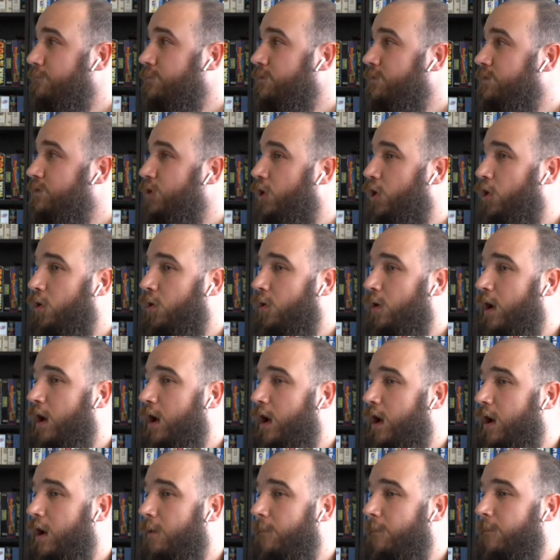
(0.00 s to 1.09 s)

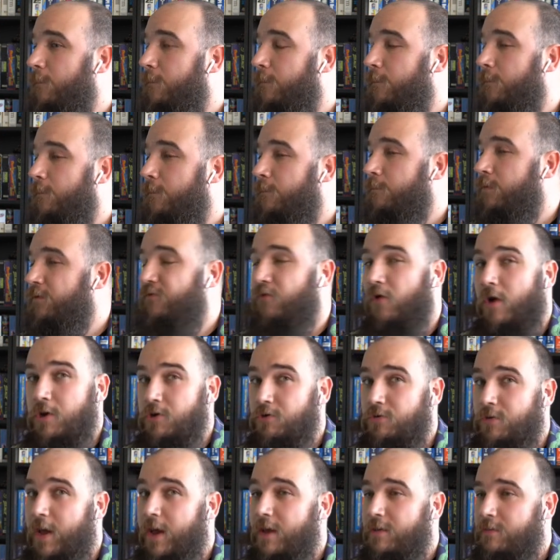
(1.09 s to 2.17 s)
So before I do
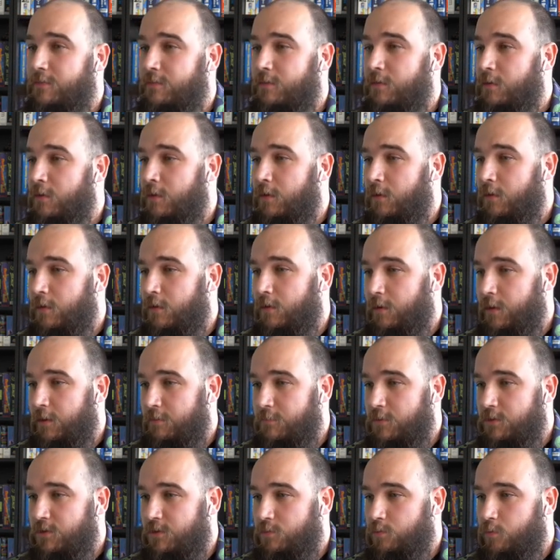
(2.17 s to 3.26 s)
that, let me
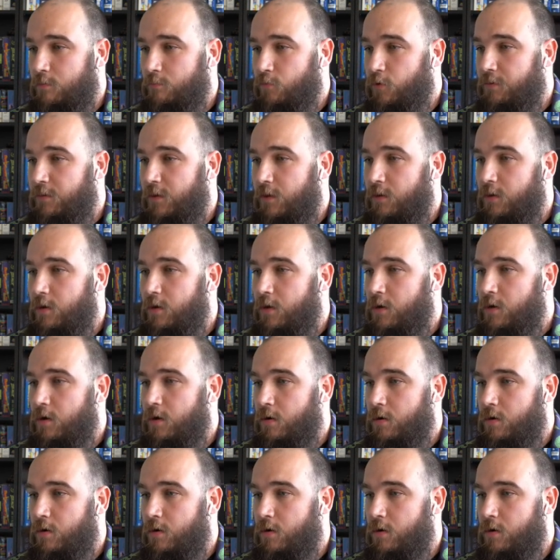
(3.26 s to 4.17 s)
just one more thing here.